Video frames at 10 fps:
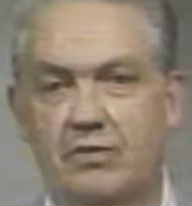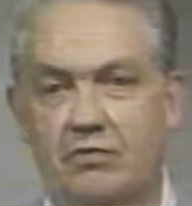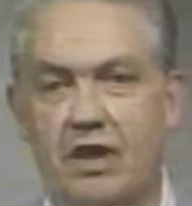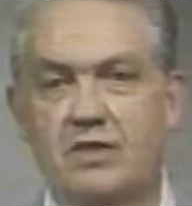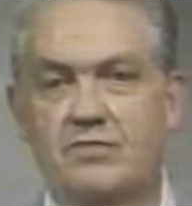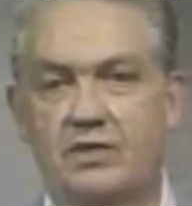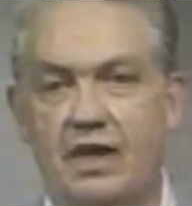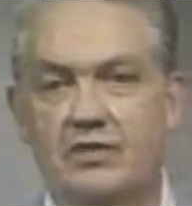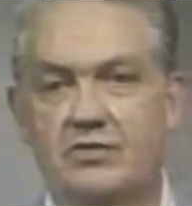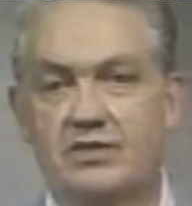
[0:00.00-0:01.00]
or grounds for
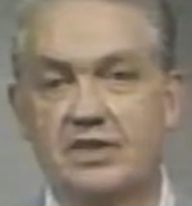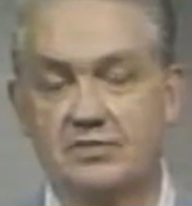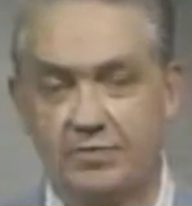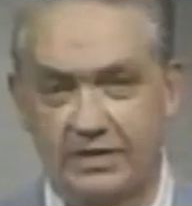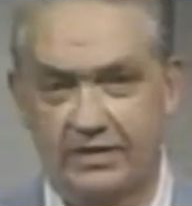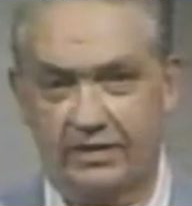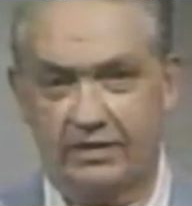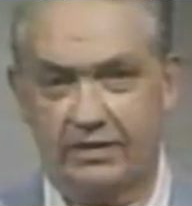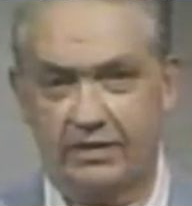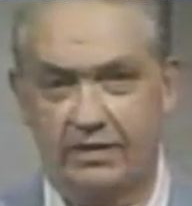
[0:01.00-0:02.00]
negligence is
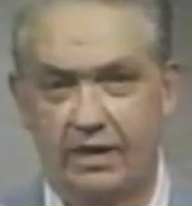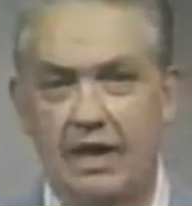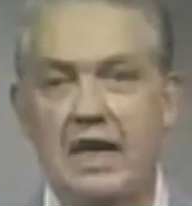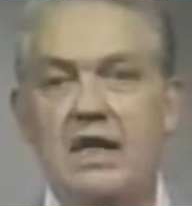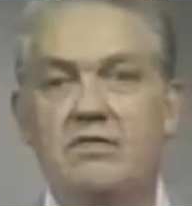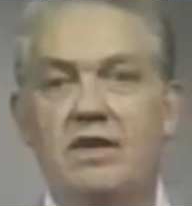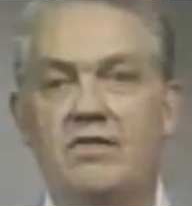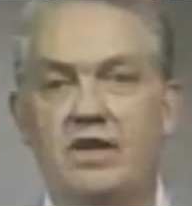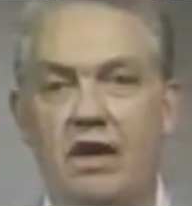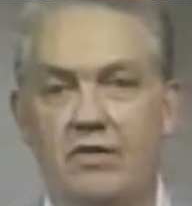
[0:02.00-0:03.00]
missing, then
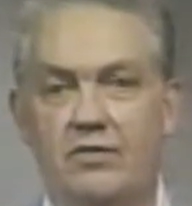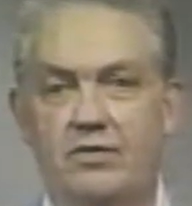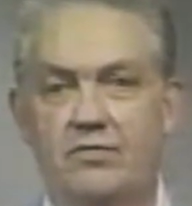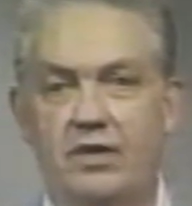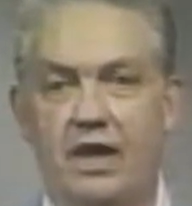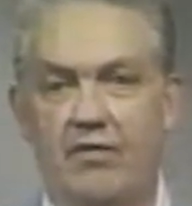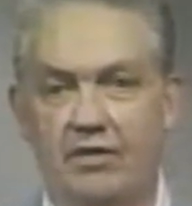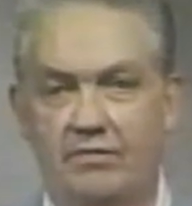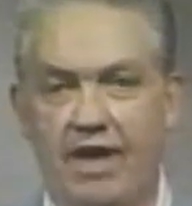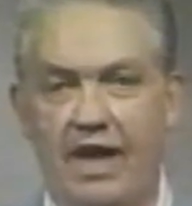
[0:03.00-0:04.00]
the other three are
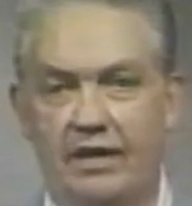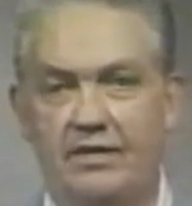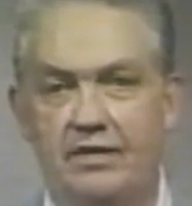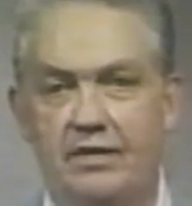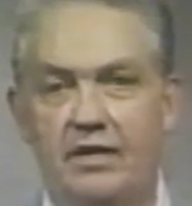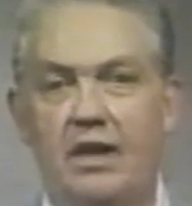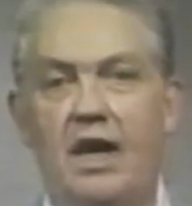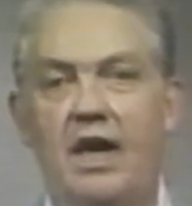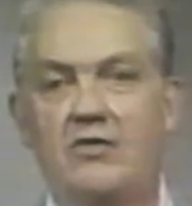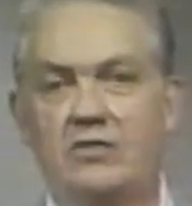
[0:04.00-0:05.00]
invalid
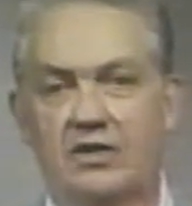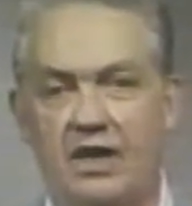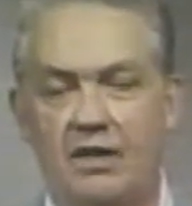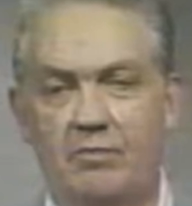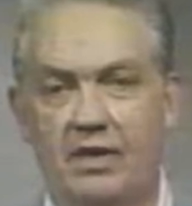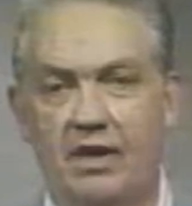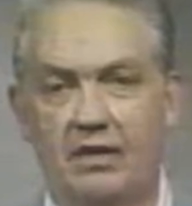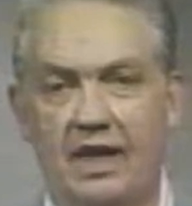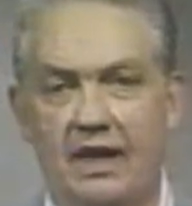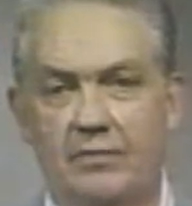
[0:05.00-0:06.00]
and you cannot be held
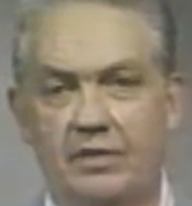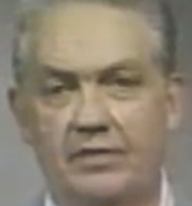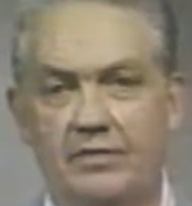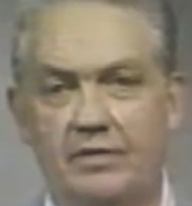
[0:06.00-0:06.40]
liable.